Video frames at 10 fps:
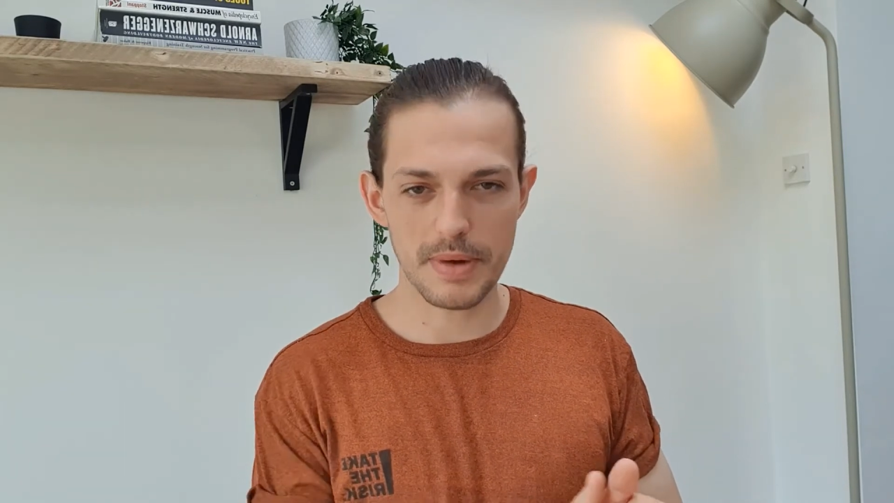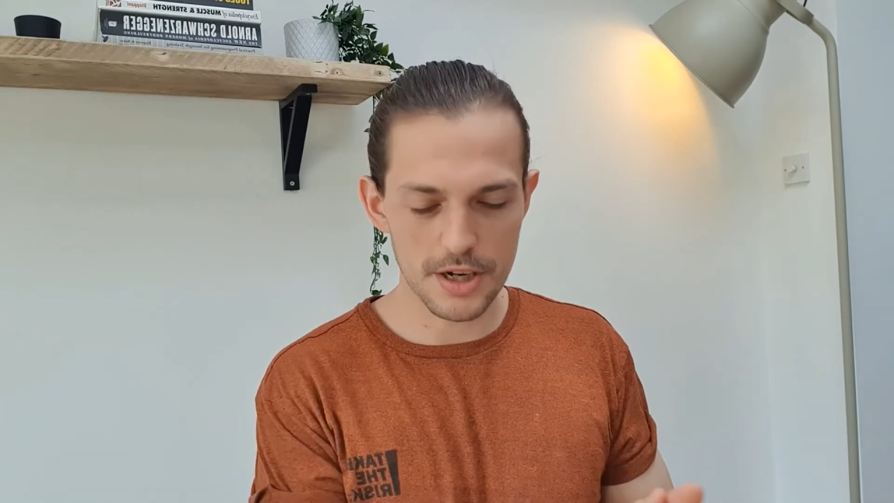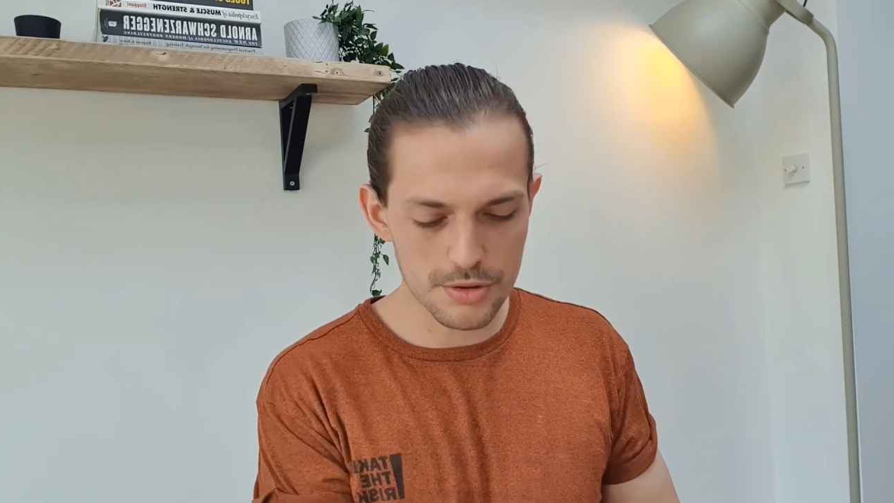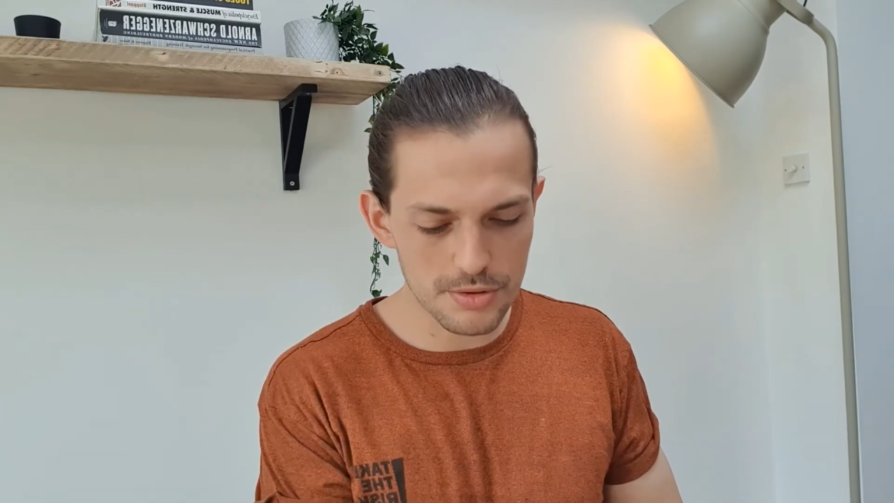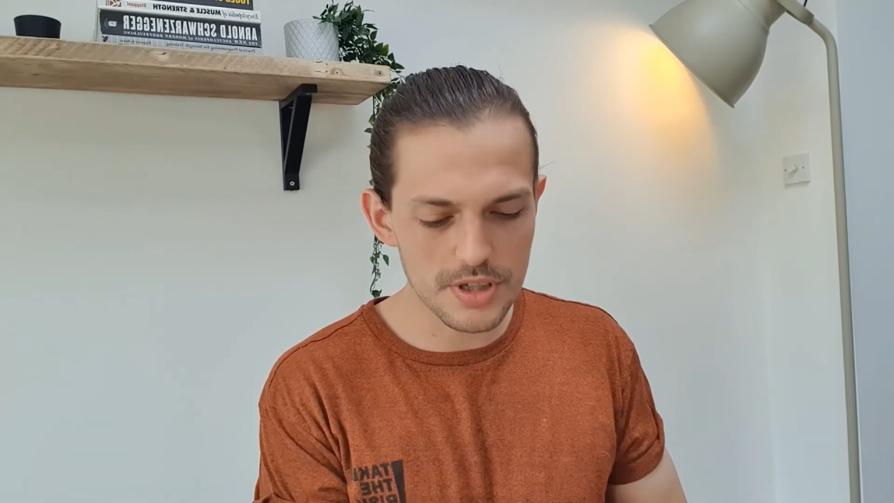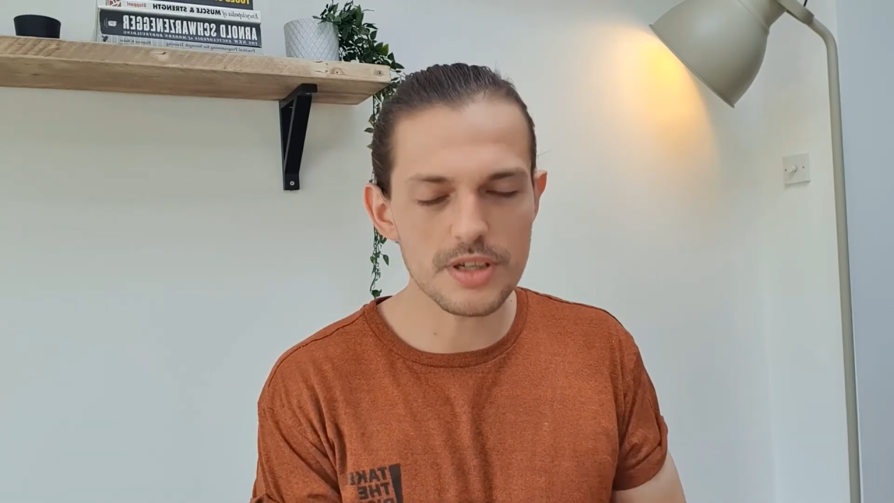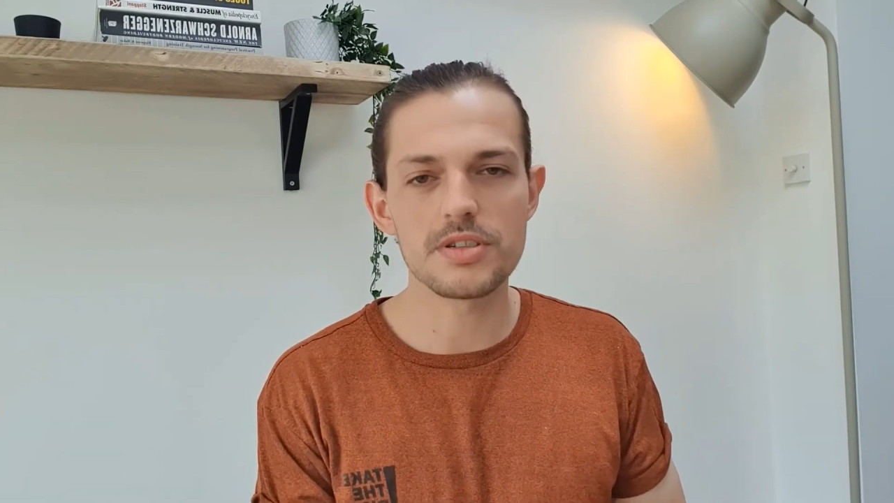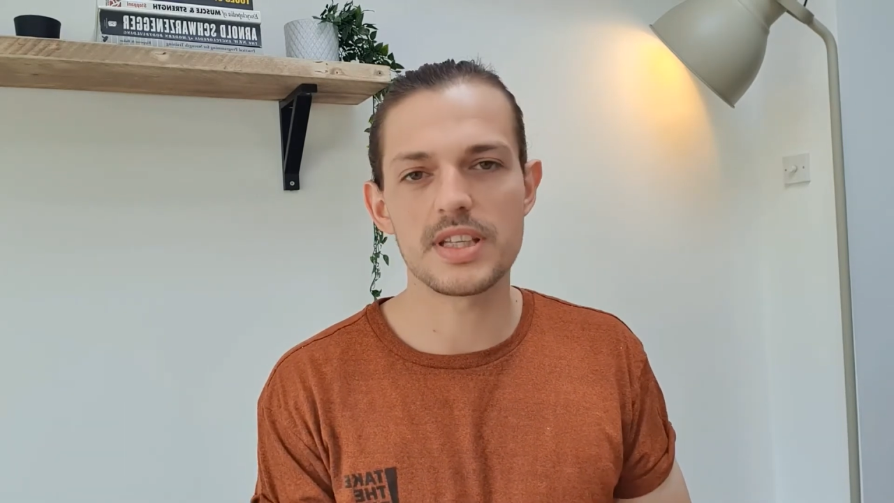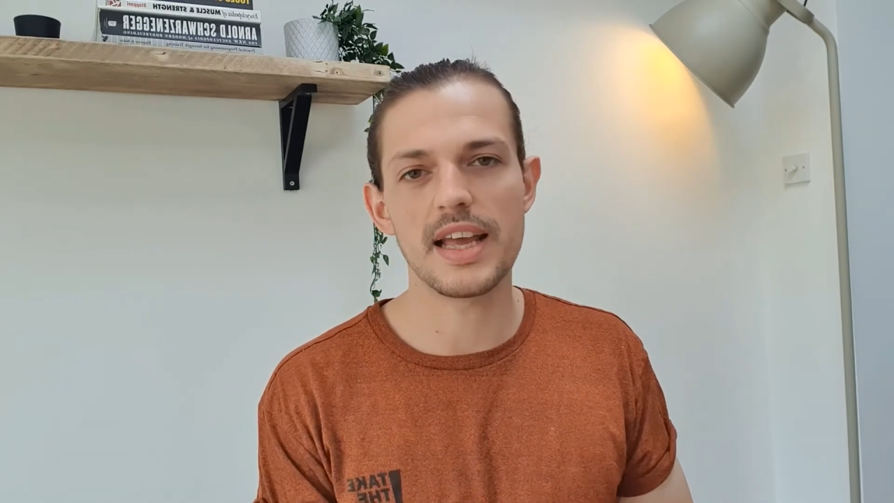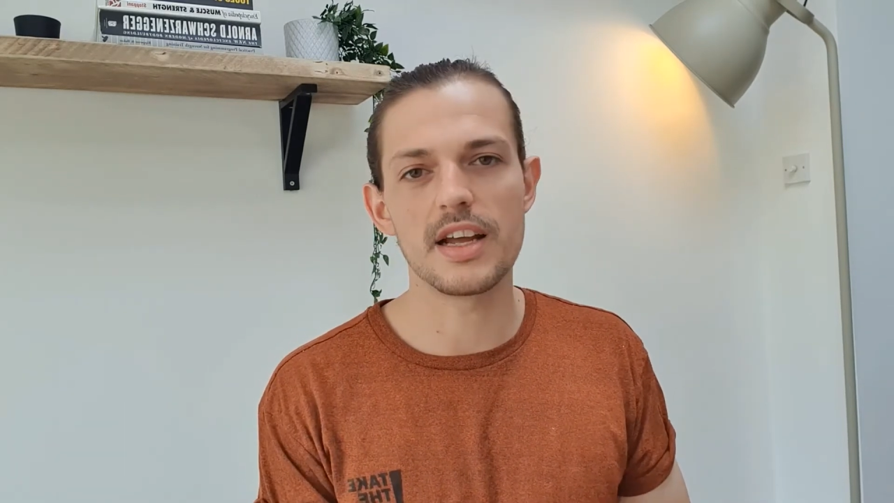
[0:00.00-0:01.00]
Make sure that you
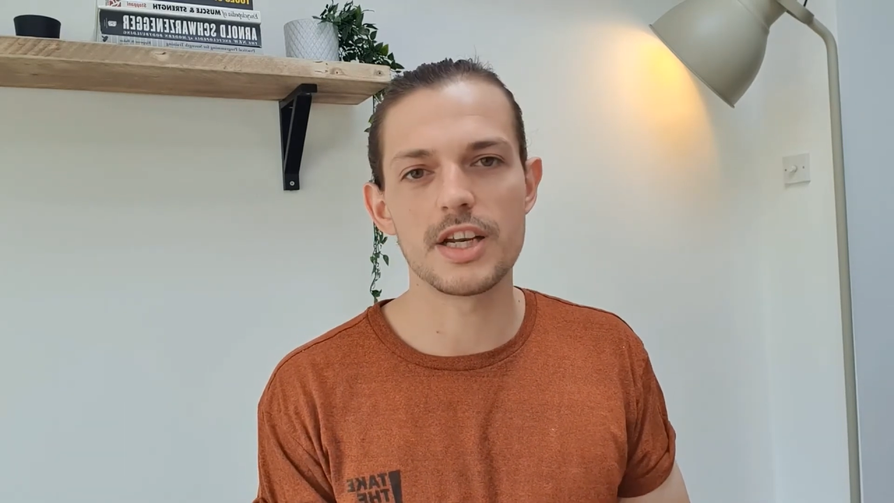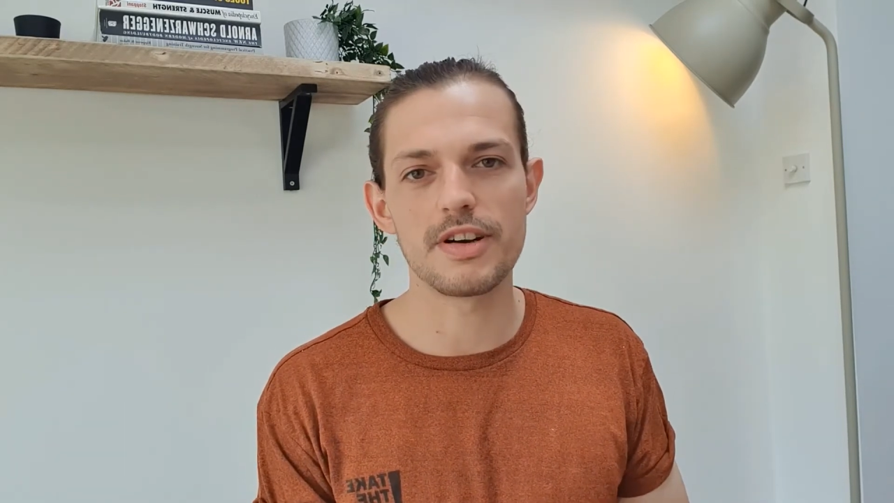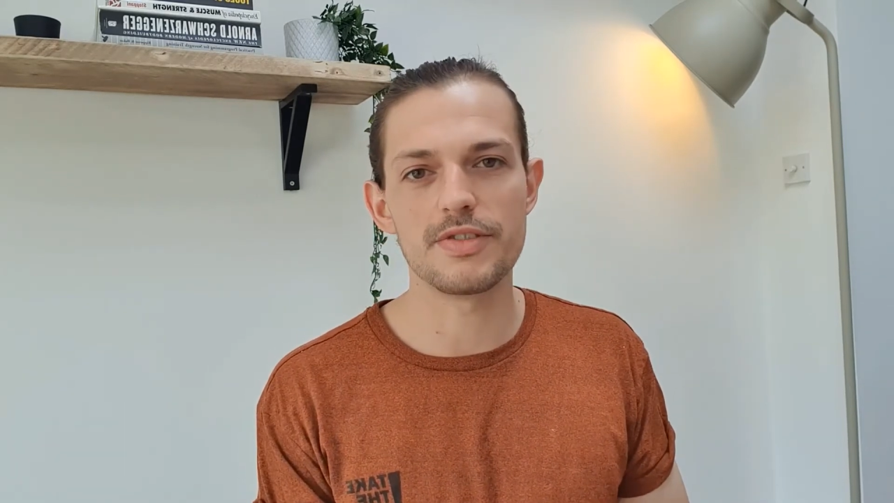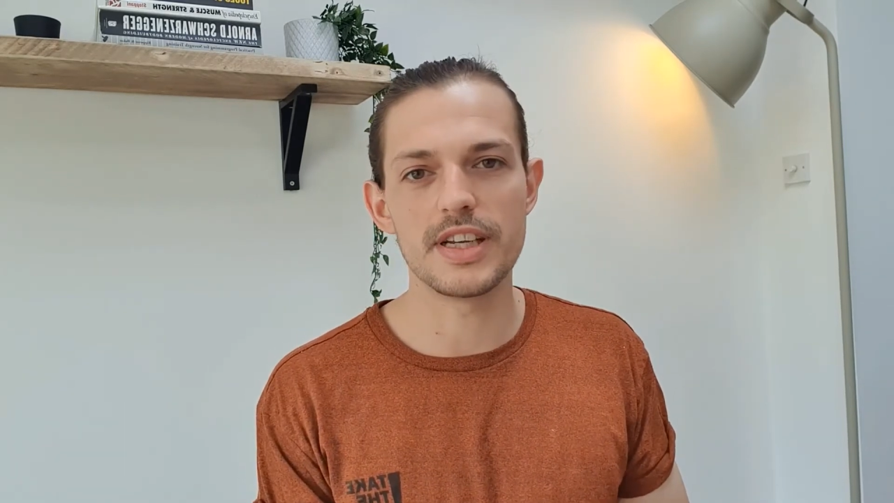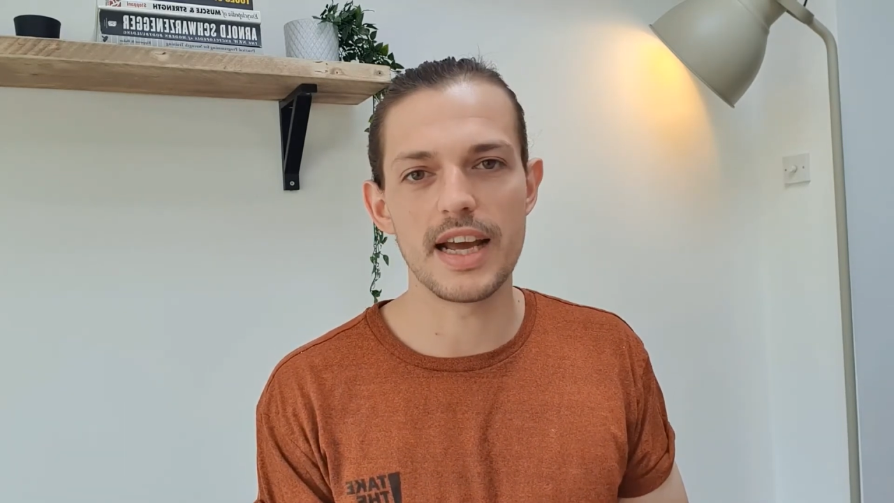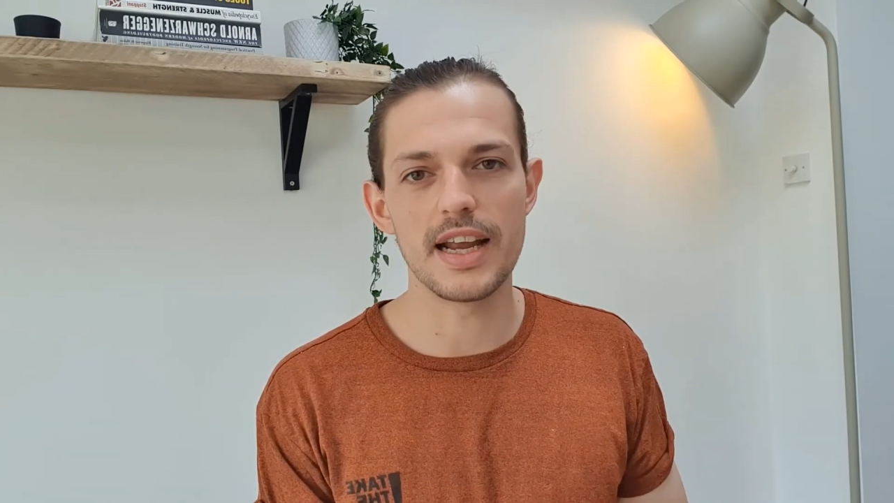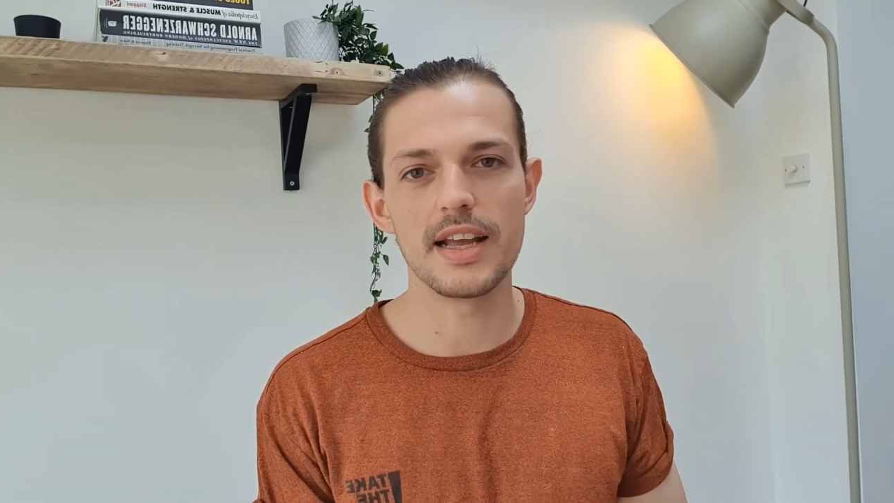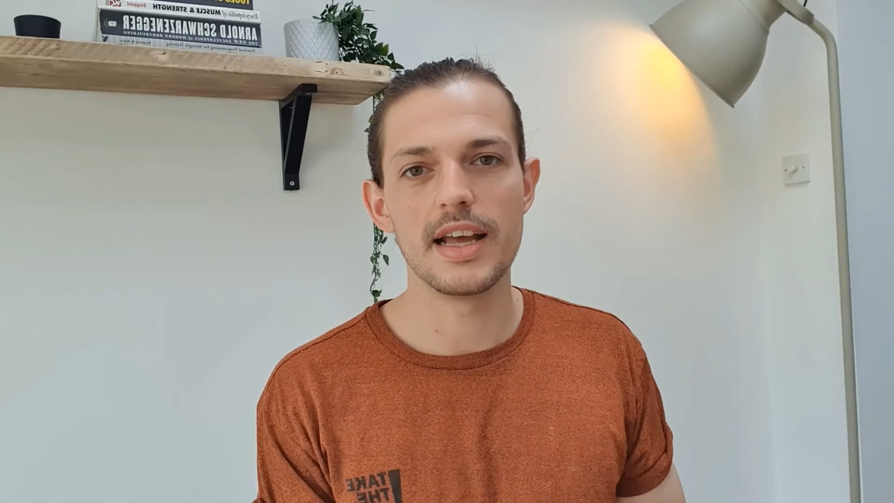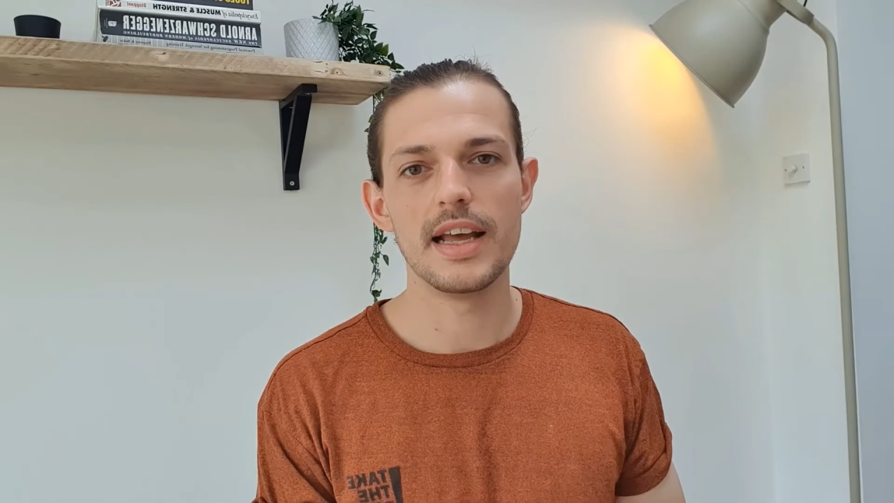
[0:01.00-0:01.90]
stay under every day.